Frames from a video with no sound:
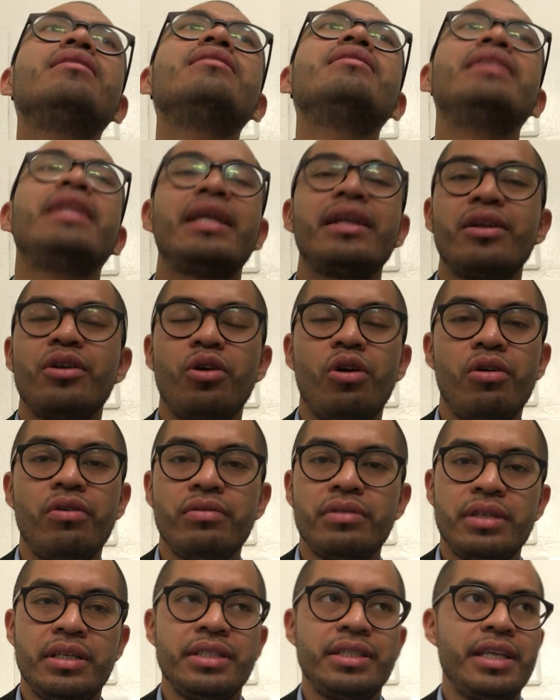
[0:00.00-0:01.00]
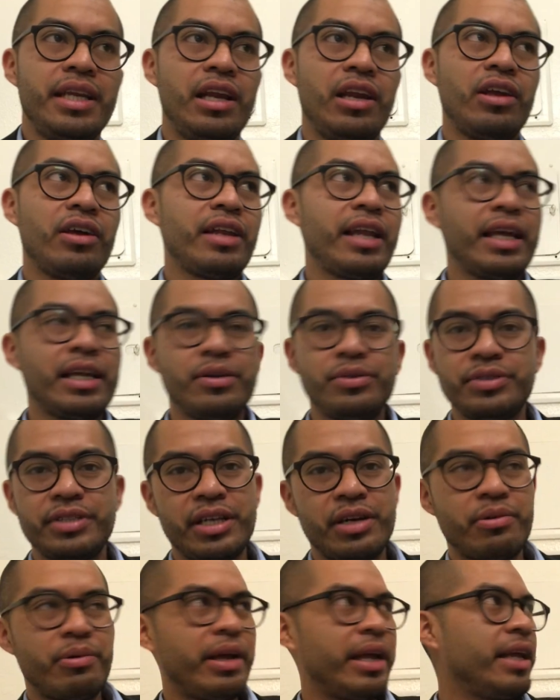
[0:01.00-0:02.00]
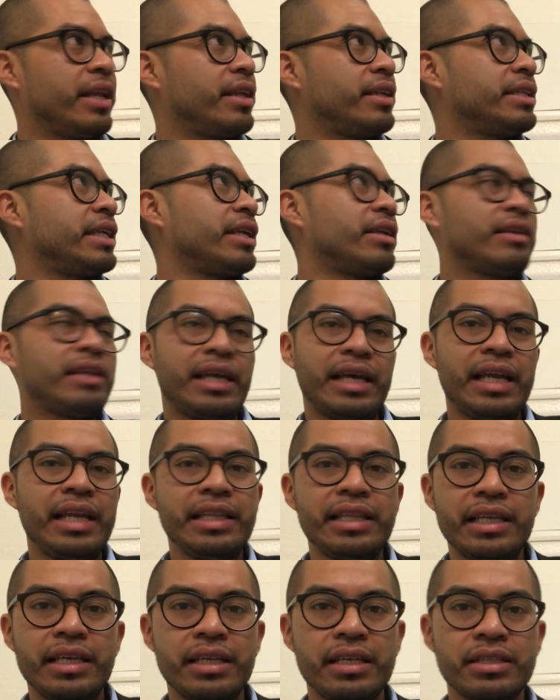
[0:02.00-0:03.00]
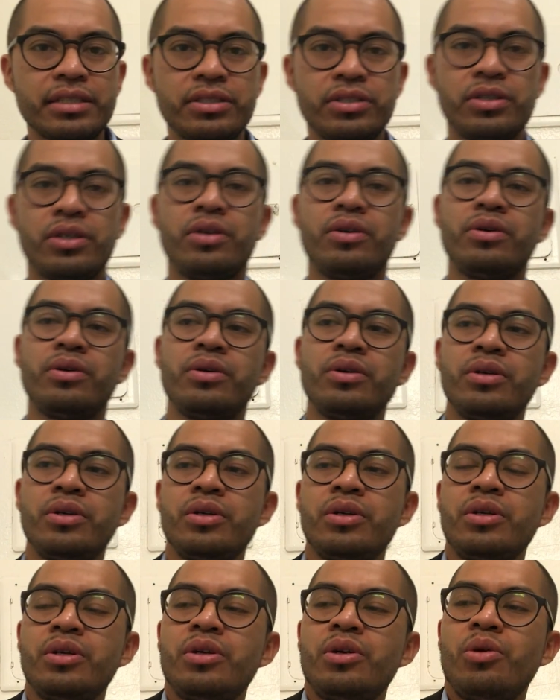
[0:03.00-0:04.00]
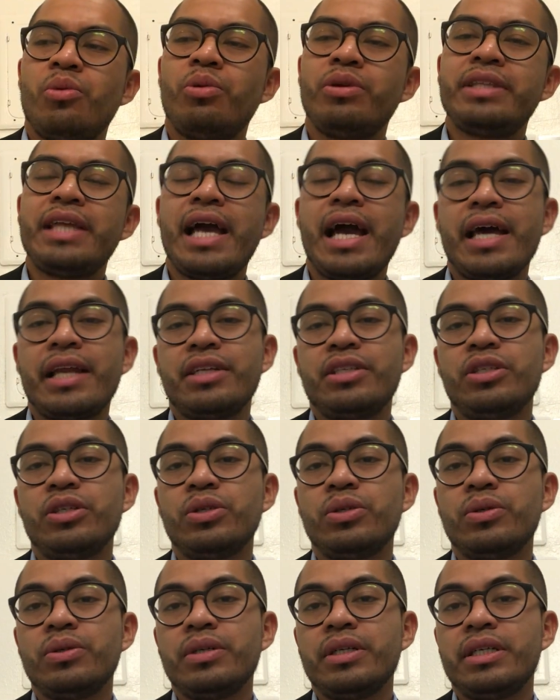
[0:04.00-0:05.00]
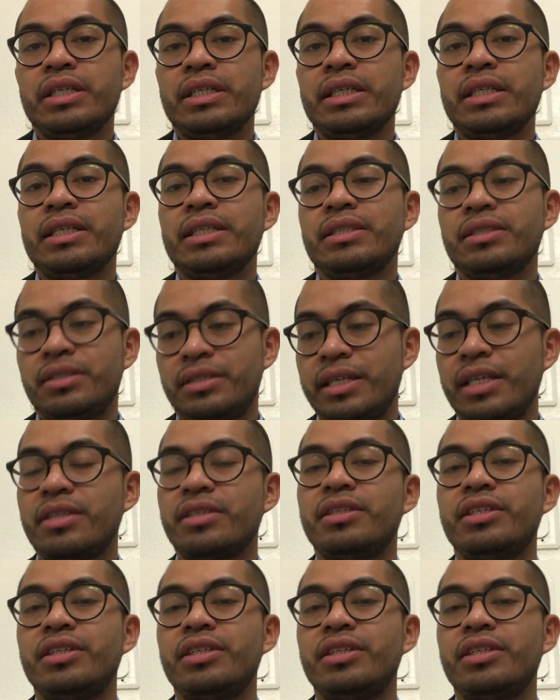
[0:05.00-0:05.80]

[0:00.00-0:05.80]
they didn't know, it didn't look like it was gonna rain, it didn't look like anything. So what they had to do is dig the